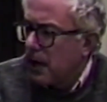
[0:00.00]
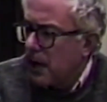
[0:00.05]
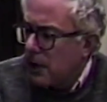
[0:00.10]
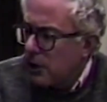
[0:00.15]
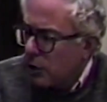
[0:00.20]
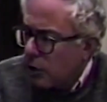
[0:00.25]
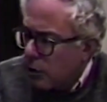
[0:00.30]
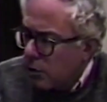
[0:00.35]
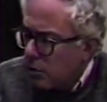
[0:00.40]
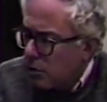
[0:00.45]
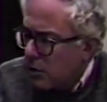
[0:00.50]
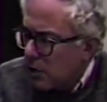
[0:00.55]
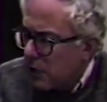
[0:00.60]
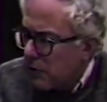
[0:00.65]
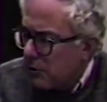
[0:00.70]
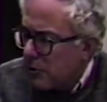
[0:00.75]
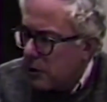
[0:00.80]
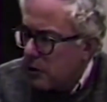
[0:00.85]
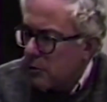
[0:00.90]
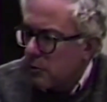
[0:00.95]
and local
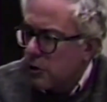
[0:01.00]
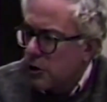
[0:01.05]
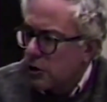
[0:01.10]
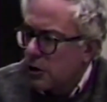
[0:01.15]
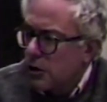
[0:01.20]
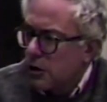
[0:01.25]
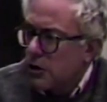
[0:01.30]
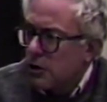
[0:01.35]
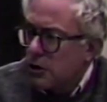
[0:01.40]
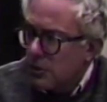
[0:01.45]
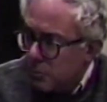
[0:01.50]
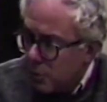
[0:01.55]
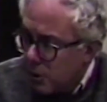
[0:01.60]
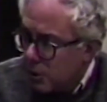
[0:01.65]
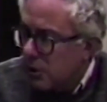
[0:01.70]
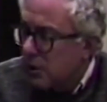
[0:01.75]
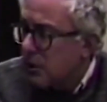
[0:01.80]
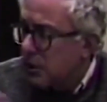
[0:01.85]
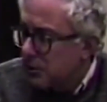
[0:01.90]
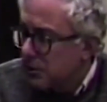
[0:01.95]
government, which until
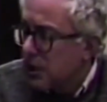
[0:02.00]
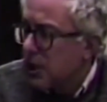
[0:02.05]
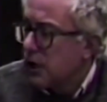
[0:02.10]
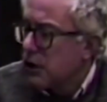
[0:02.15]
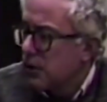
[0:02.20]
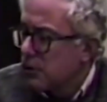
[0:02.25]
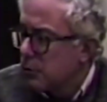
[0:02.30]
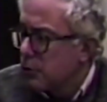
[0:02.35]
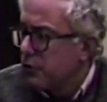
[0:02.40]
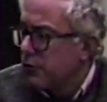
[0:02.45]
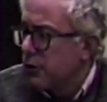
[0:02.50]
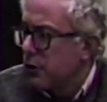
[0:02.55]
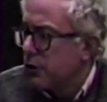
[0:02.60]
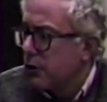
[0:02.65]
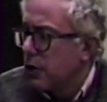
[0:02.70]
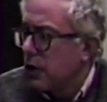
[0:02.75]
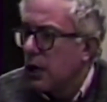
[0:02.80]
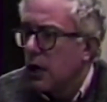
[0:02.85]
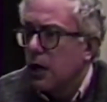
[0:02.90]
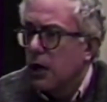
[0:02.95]
Burlington began to move
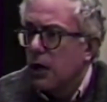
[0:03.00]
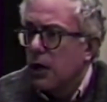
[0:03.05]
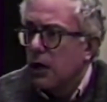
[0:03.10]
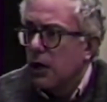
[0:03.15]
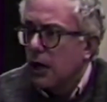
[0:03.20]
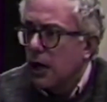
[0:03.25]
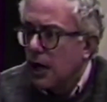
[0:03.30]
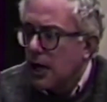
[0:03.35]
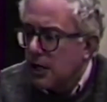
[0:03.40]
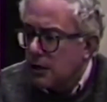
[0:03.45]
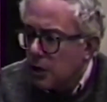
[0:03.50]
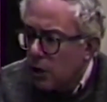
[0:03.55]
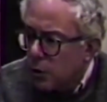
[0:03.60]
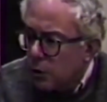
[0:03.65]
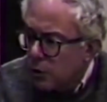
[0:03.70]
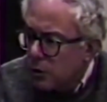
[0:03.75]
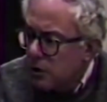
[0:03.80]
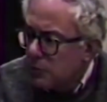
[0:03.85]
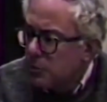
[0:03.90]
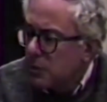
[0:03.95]
forward, has
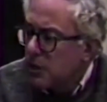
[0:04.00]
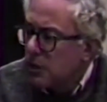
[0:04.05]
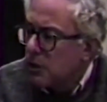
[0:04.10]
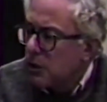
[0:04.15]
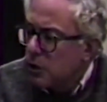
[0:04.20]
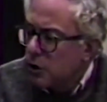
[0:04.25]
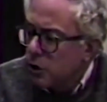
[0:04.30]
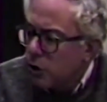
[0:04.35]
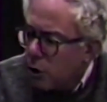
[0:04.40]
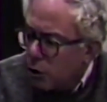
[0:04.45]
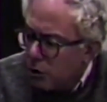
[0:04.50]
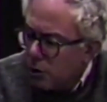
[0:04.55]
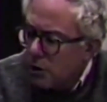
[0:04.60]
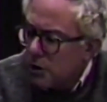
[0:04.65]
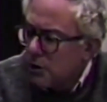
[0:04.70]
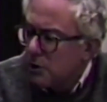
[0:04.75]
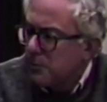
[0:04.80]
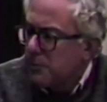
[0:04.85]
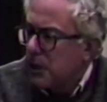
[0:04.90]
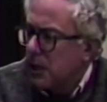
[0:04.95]
always been
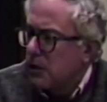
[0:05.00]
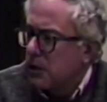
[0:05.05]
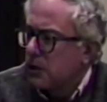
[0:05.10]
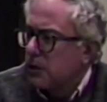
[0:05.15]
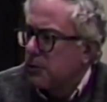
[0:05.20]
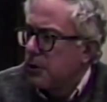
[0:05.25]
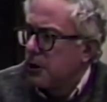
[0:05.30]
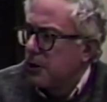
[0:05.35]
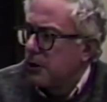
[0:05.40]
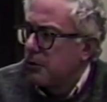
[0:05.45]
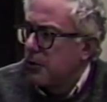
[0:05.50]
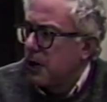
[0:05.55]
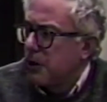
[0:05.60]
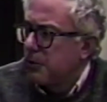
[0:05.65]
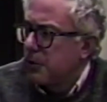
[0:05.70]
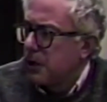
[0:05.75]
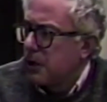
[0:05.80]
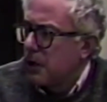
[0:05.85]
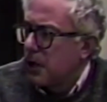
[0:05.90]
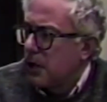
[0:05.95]
totally dependent upon the
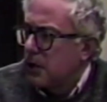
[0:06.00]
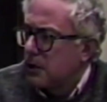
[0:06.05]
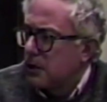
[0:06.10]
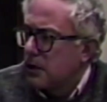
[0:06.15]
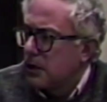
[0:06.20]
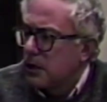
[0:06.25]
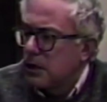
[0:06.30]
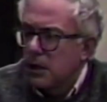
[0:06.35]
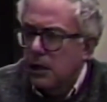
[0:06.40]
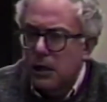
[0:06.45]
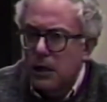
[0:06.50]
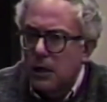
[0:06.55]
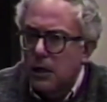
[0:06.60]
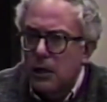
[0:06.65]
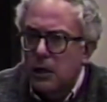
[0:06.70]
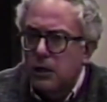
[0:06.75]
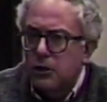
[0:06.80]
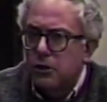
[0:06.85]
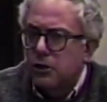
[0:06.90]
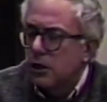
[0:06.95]
property tax,
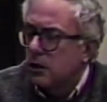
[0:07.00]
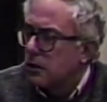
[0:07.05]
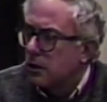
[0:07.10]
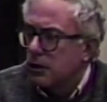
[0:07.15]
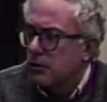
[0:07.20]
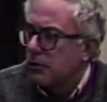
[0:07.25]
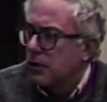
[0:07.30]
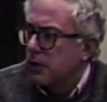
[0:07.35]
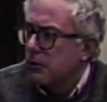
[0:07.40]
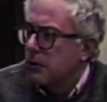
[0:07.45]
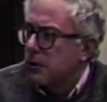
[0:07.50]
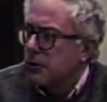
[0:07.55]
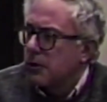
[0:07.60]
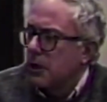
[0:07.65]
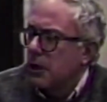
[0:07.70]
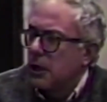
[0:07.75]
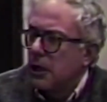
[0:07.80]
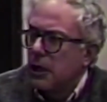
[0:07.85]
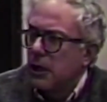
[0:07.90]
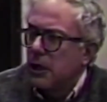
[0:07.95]
is just incredible.
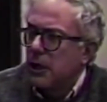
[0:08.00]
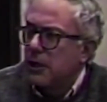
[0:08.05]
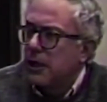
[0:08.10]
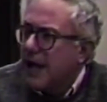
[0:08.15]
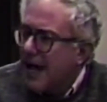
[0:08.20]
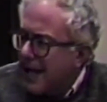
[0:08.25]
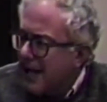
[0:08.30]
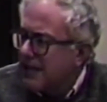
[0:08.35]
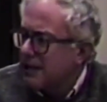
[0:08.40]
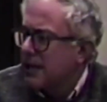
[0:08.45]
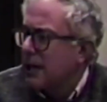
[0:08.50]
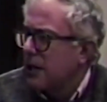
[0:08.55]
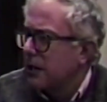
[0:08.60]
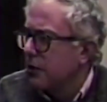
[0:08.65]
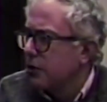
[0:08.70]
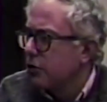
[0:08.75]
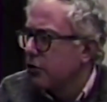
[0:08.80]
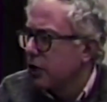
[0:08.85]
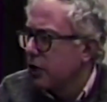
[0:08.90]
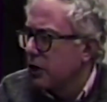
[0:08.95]
And that has
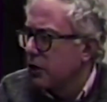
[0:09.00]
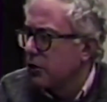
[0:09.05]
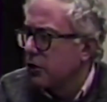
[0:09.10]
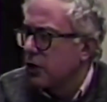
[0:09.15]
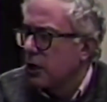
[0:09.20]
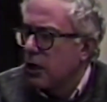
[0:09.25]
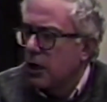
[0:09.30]
got to change.